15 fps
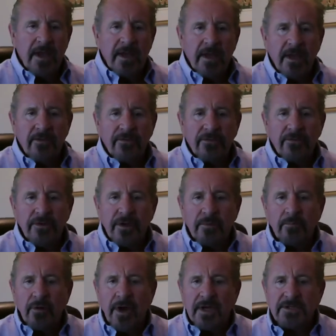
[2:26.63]
and through your
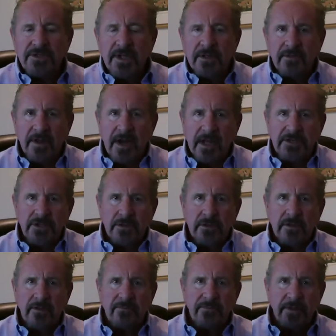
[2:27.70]
prostate that actually
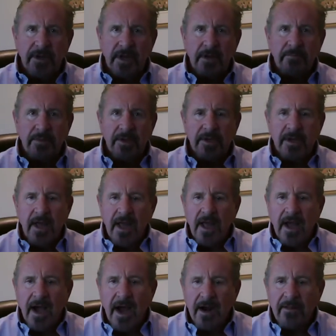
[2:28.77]
lift it up and
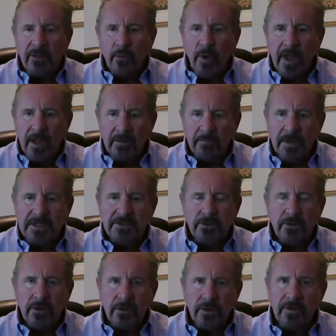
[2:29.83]
out of the way and basically
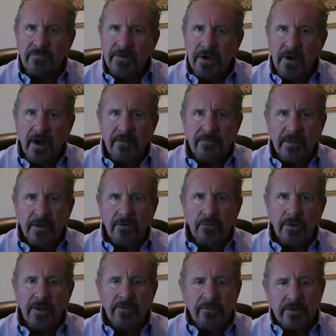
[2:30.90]
lift it off the
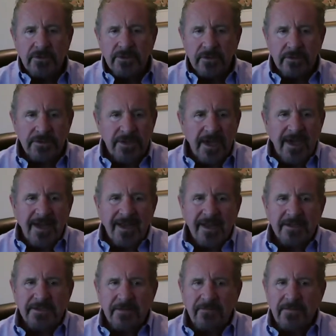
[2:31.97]
urethra. So
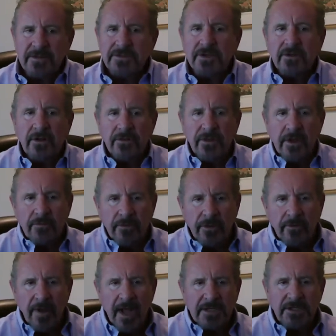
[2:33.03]
it's a physical thing where they're
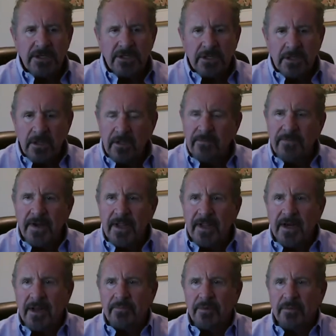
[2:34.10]
actually just lifting it
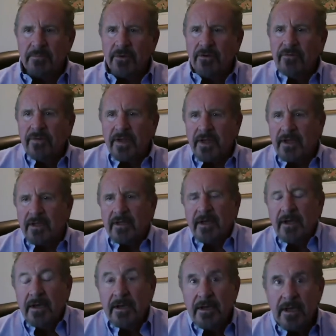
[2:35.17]
up and moving it,
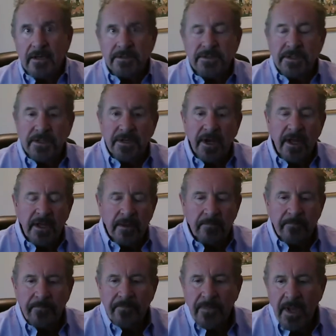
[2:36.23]
hence the name.
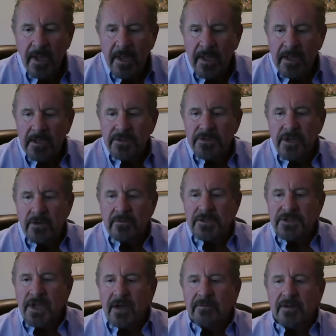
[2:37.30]
So it
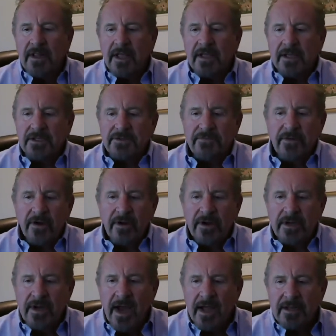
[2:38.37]
sounded like it's
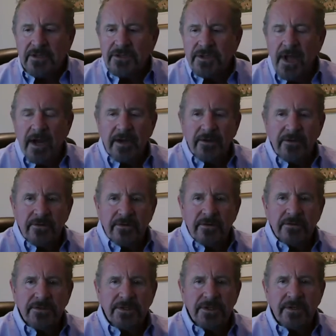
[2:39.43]
not
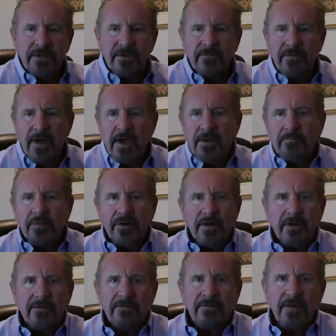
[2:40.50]
intrusive, pretty
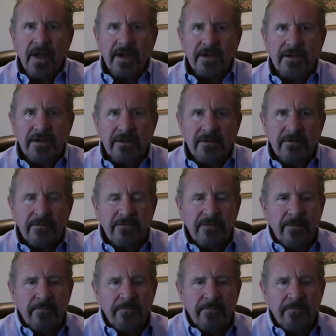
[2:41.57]
effective.